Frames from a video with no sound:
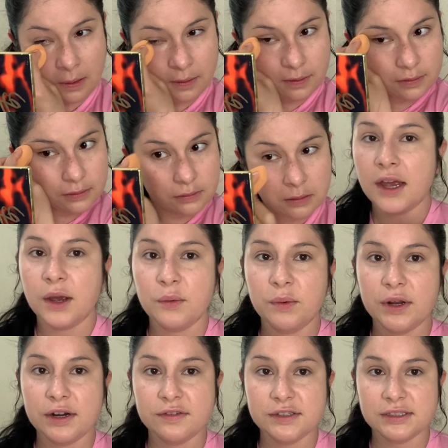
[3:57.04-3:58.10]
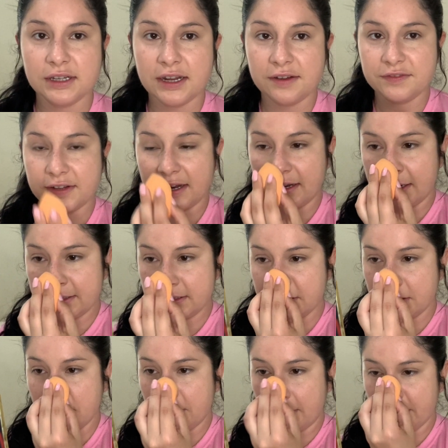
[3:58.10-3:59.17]
And whatever's left, I like to
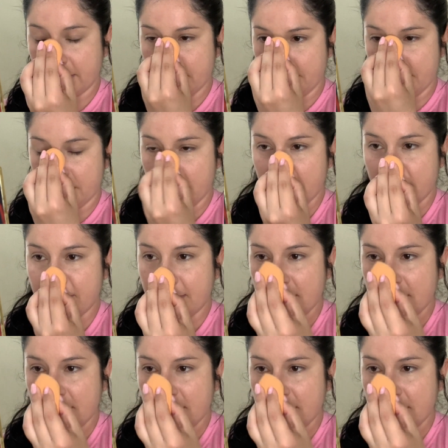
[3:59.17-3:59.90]
go on the middle of my